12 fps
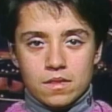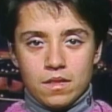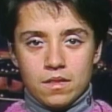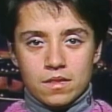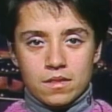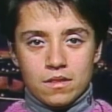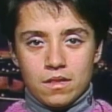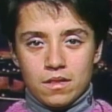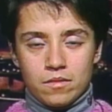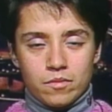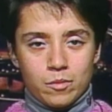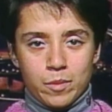It's not
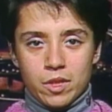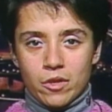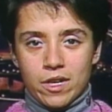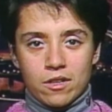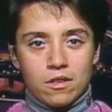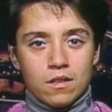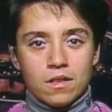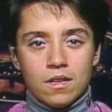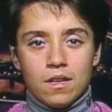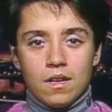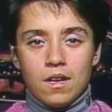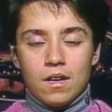unfamiliar at all.
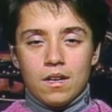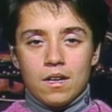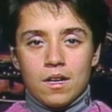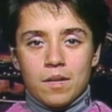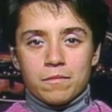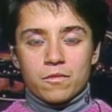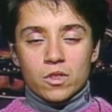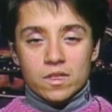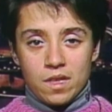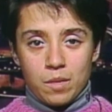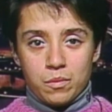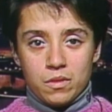For
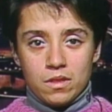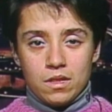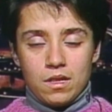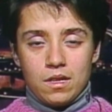example,